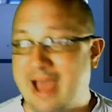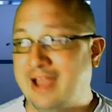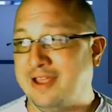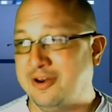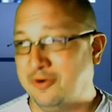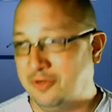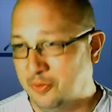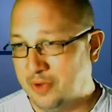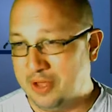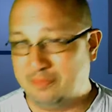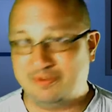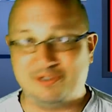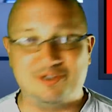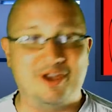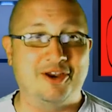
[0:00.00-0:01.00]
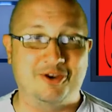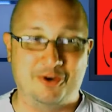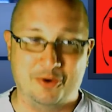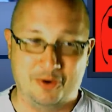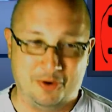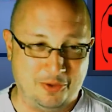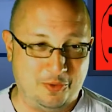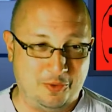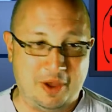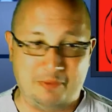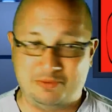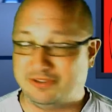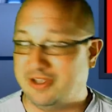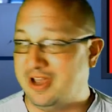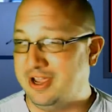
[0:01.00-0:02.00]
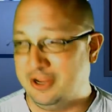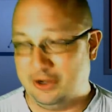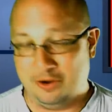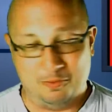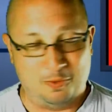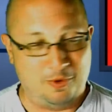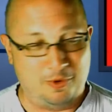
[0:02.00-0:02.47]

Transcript: and on the website and do it on the website, you're more than